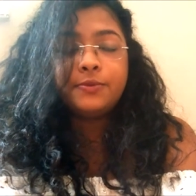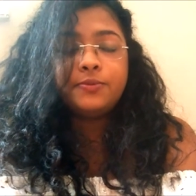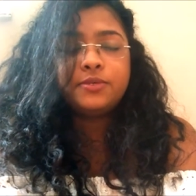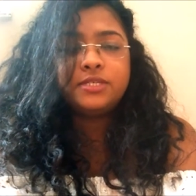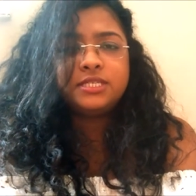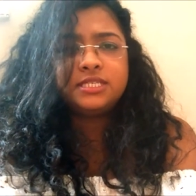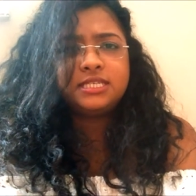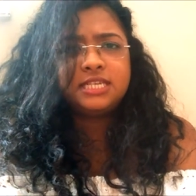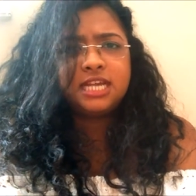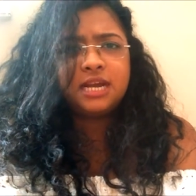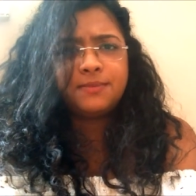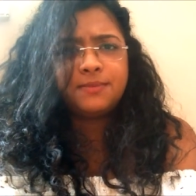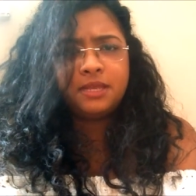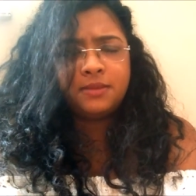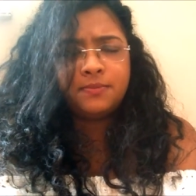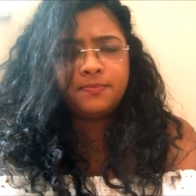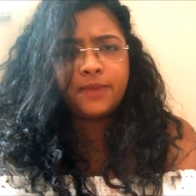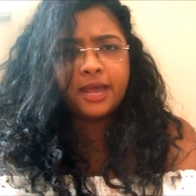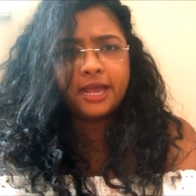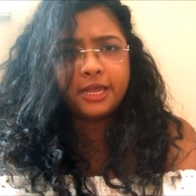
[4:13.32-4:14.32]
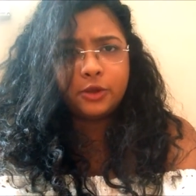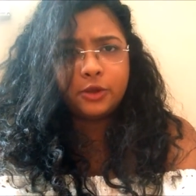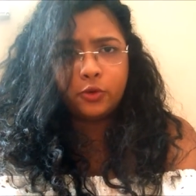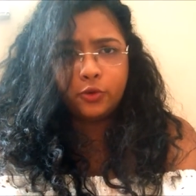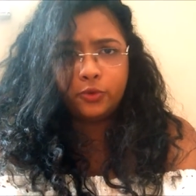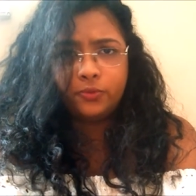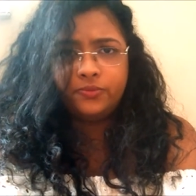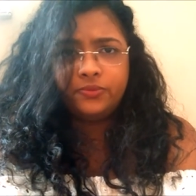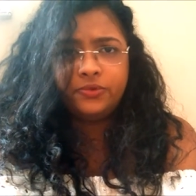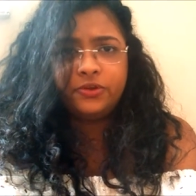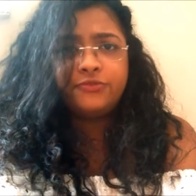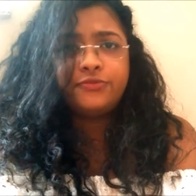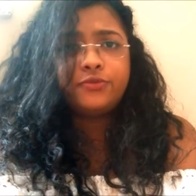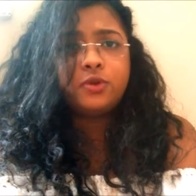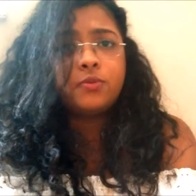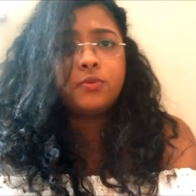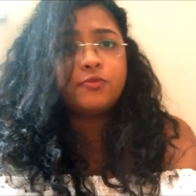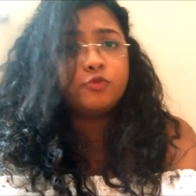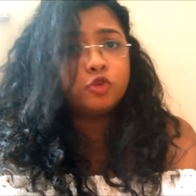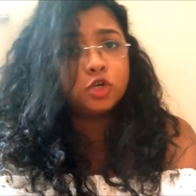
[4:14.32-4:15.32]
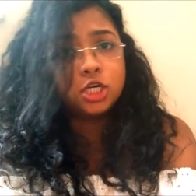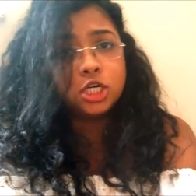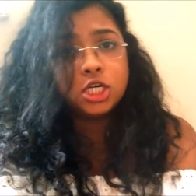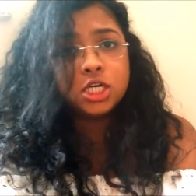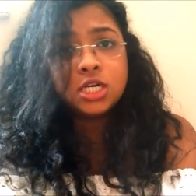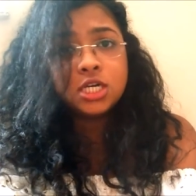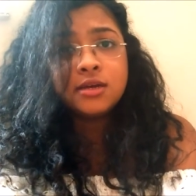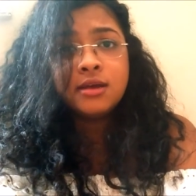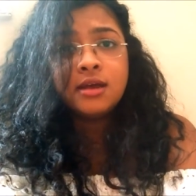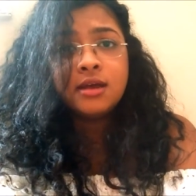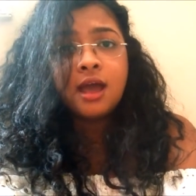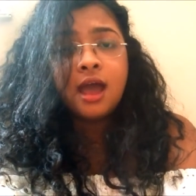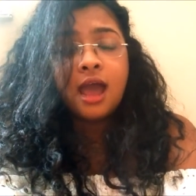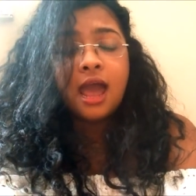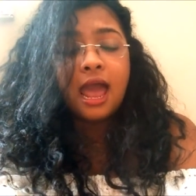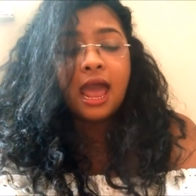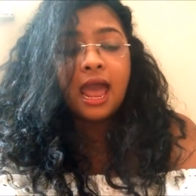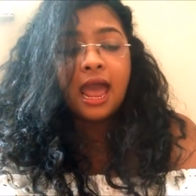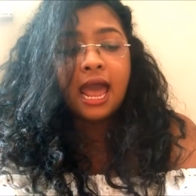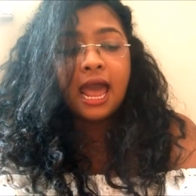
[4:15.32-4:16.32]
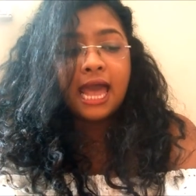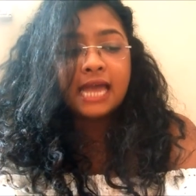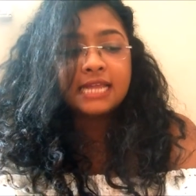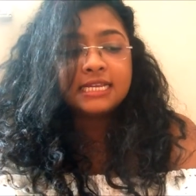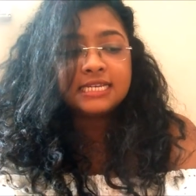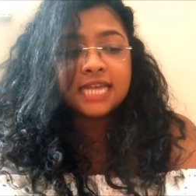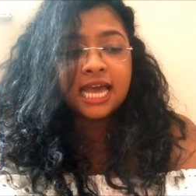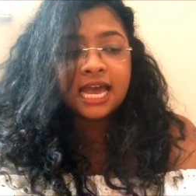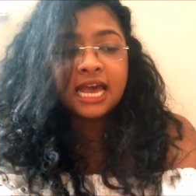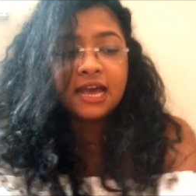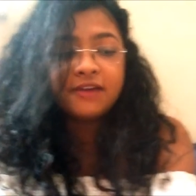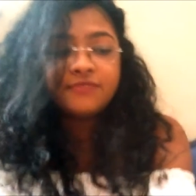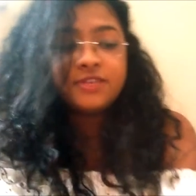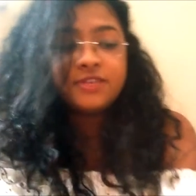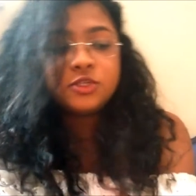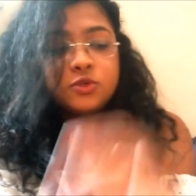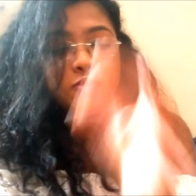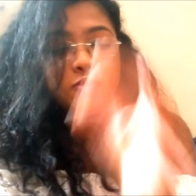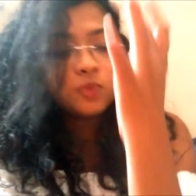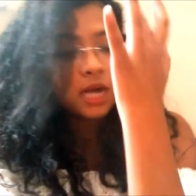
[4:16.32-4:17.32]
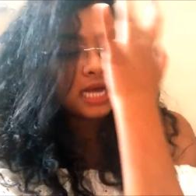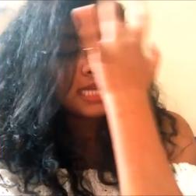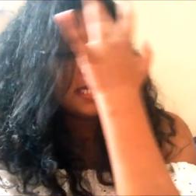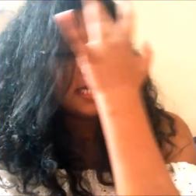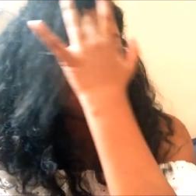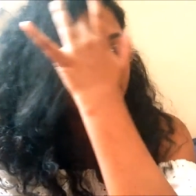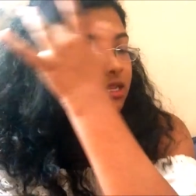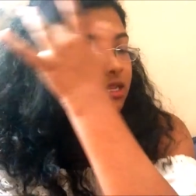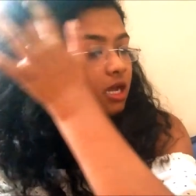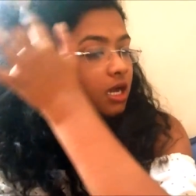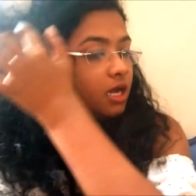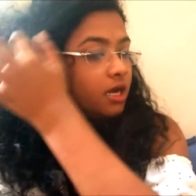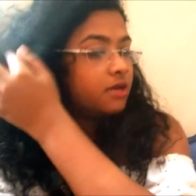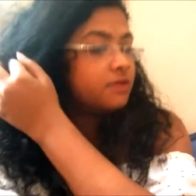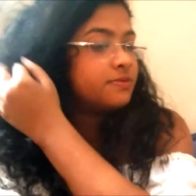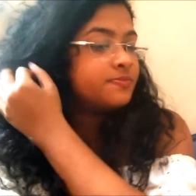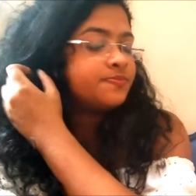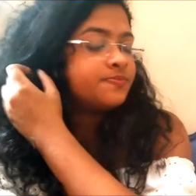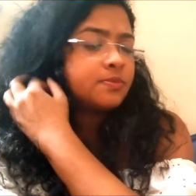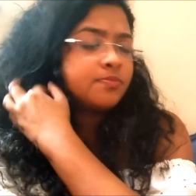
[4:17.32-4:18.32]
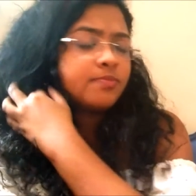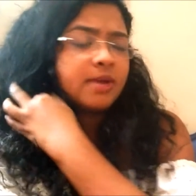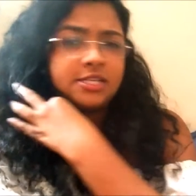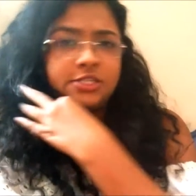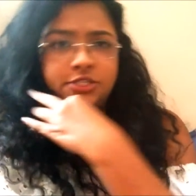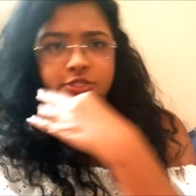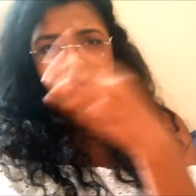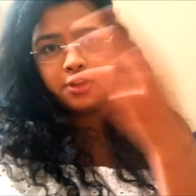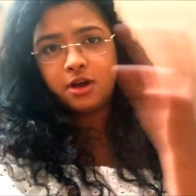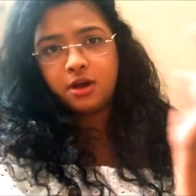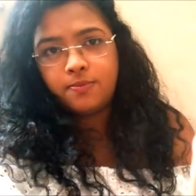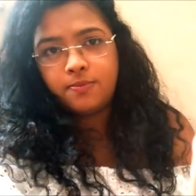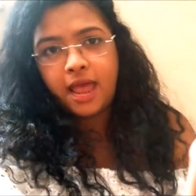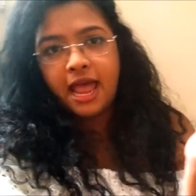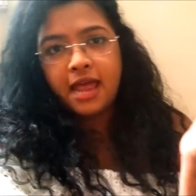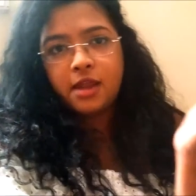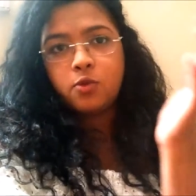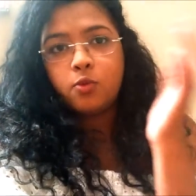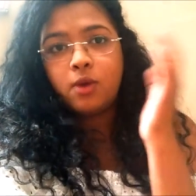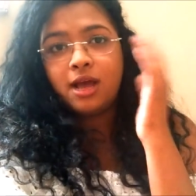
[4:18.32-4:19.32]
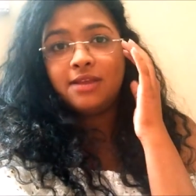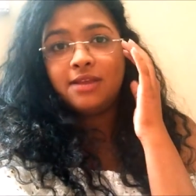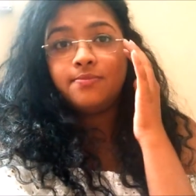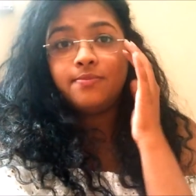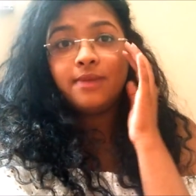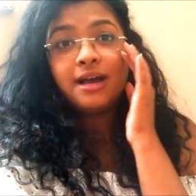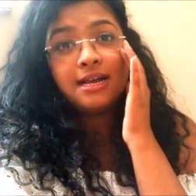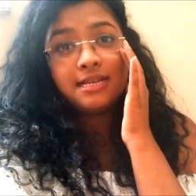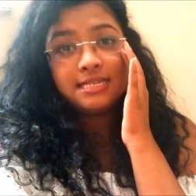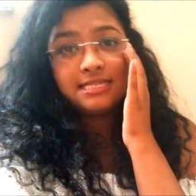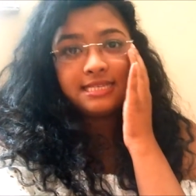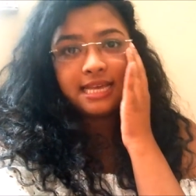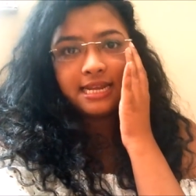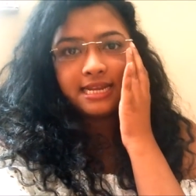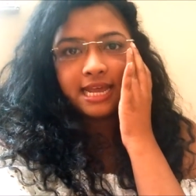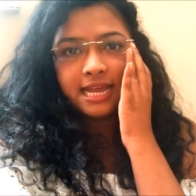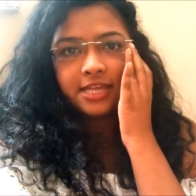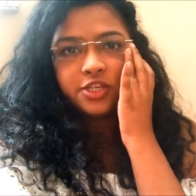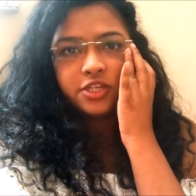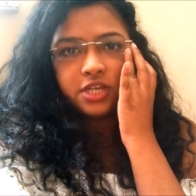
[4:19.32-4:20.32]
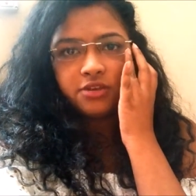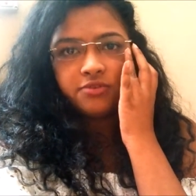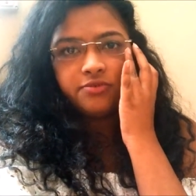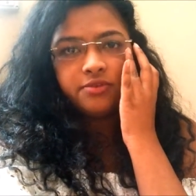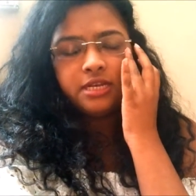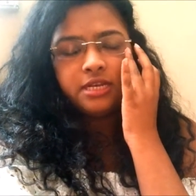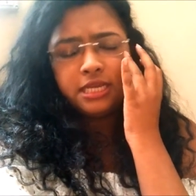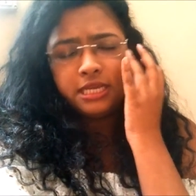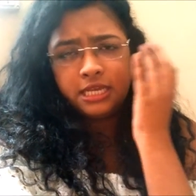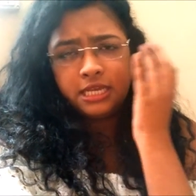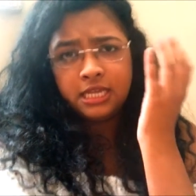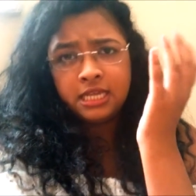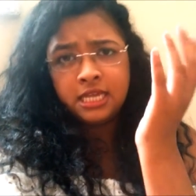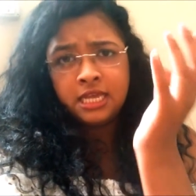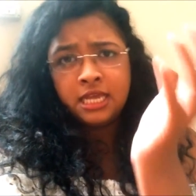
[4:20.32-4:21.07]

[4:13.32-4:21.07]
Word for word: was coming back home from work, and I have this one bus stop and one bus that I generally